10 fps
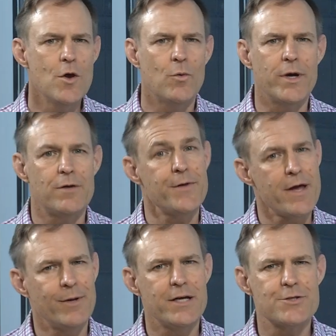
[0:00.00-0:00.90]
Well, the
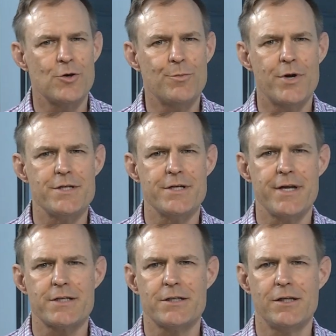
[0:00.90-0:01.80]
M L S Home Price
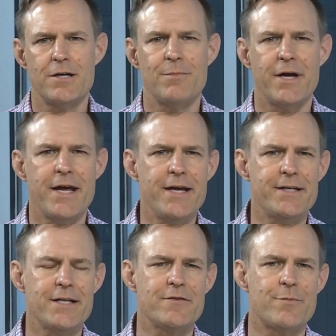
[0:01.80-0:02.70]
Index climbed by
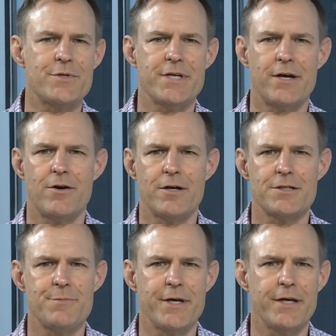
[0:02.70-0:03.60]
eight-tenths of a percent in
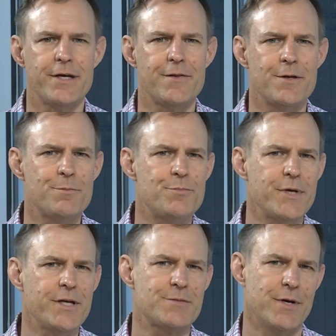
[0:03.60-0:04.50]
August, making it the
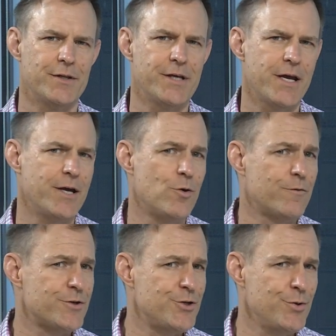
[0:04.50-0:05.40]
biggest monthly gain in
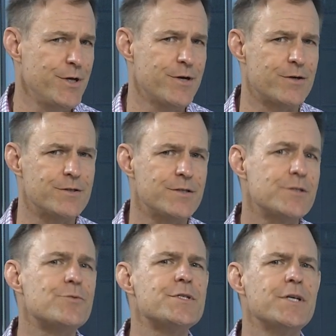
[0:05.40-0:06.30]
over two years.
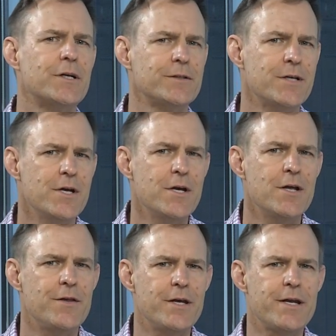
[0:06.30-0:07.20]
As a result,
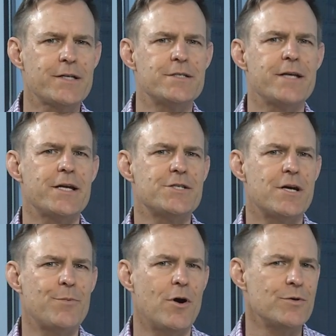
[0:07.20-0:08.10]
the index has edged
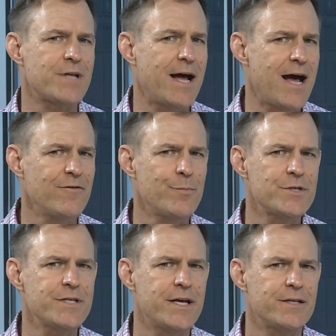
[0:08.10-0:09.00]
up almost a half a
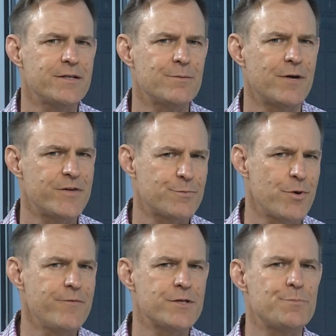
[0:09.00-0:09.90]
percent above its
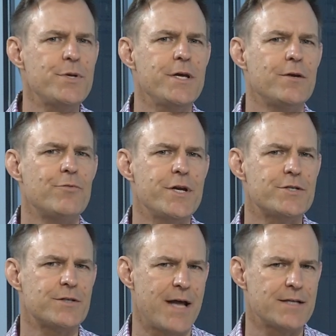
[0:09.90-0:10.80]
previous peak
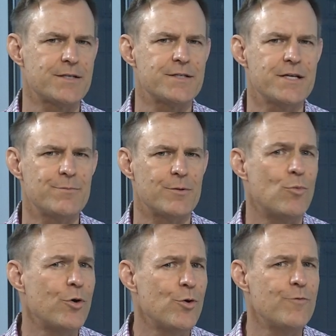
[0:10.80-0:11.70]
reached last December.
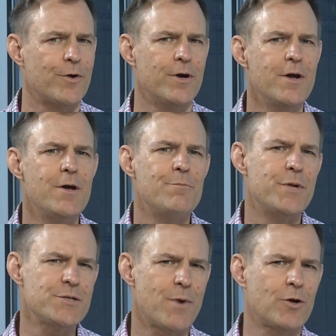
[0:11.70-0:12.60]
Moreover,
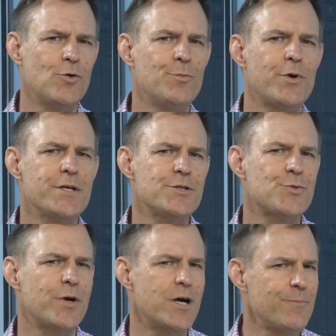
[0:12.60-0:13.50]
benchmark home prices
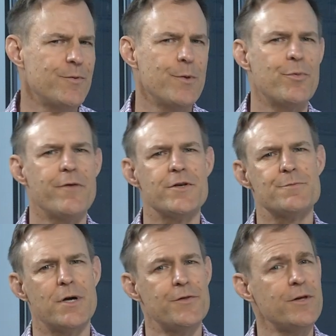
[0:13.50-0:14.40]
were up from the
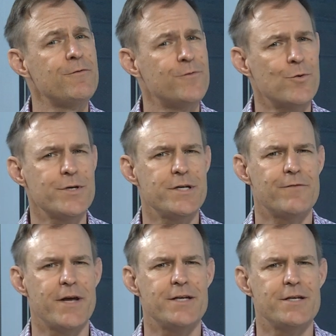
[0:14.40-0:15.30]
previous month in fourteen
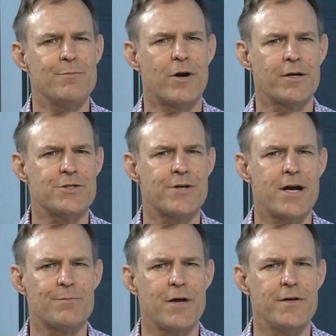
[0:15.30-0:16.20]
of eighteen markets
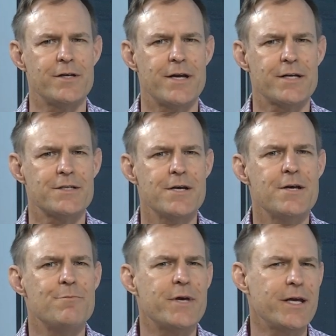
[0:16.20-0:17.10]
tracked by the index,
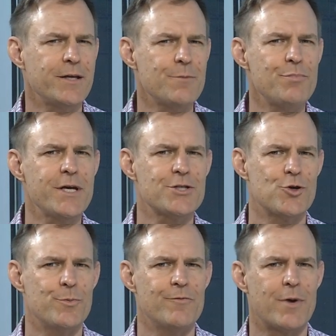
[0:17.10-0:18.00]
making it the biggest
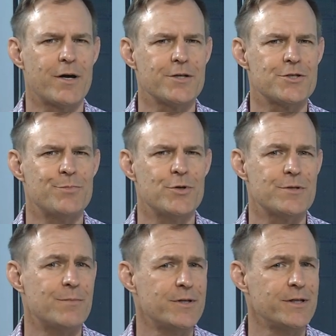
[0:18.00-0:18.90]
group of markets to
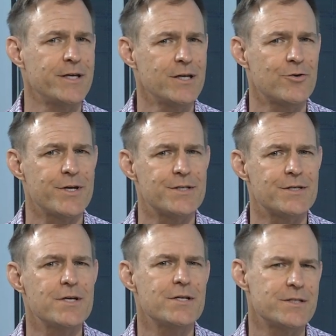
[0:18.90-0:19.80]
post a monthly
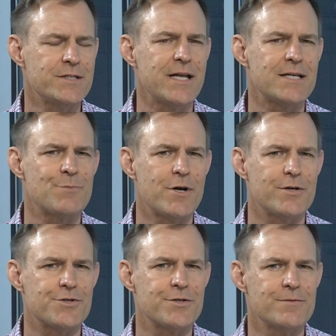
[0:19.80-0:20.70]
increase since last
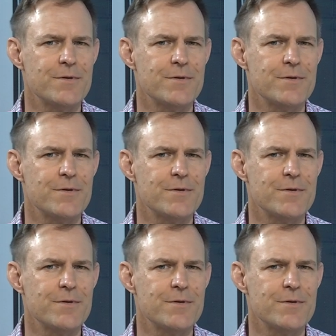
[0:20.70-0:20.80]
March.